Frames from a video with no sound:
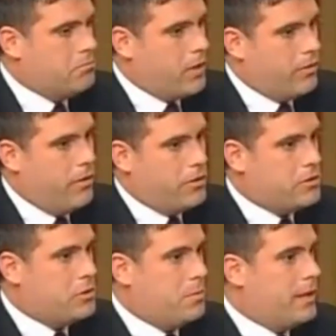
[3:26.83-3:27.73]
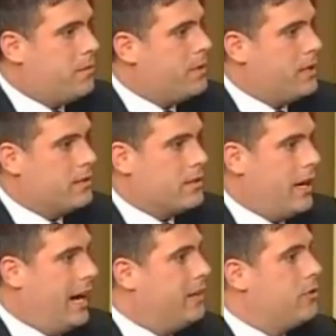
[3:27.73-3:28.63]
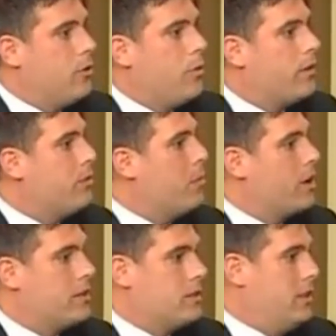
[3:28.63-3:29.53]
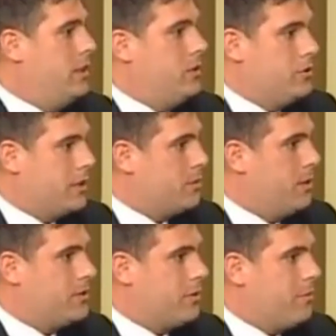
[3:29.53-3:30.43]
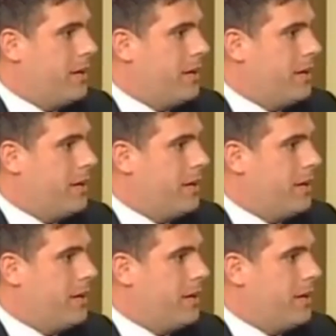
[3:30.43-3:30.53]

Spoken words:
Our focus has been that because I don't know what the market's going to do 6 months